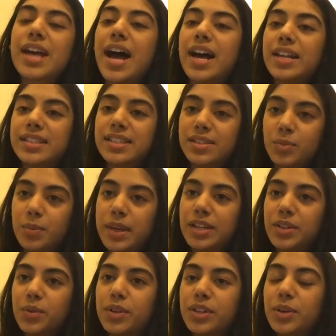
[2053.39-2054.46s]
as we
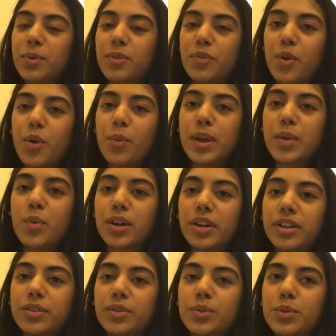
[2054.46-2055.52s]
told you before, we want
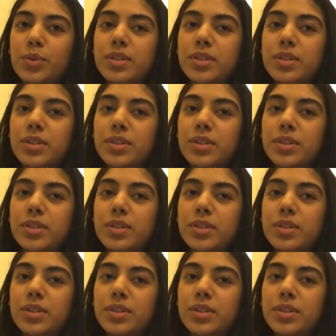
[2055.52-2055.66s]
to